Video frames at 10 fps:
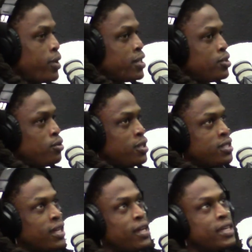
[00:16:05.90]
way to do it
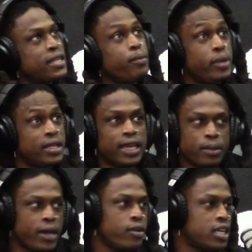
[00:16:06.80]
is like I say Billy.
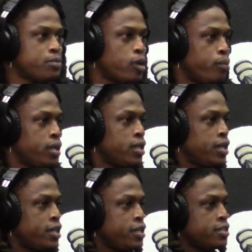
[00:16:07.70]
Everybody know how to spell Billy.
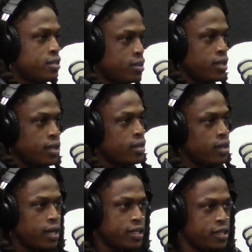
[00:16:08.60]
Yeah.
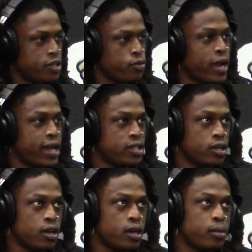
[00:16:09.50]
And then it's Racks,
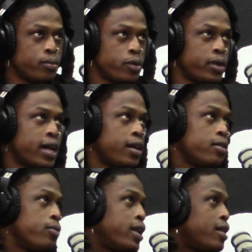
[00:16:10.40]
but without
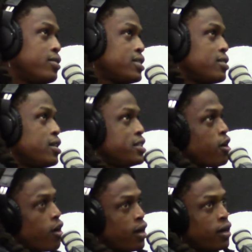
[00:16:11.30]
it's
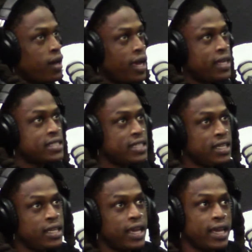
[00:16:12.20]

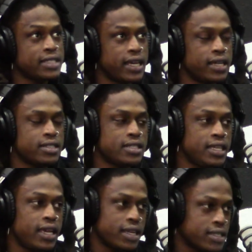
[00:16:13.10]
RACXX.
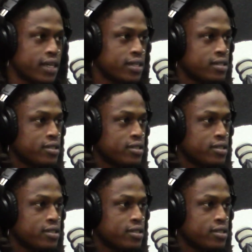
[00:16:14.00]
CXX.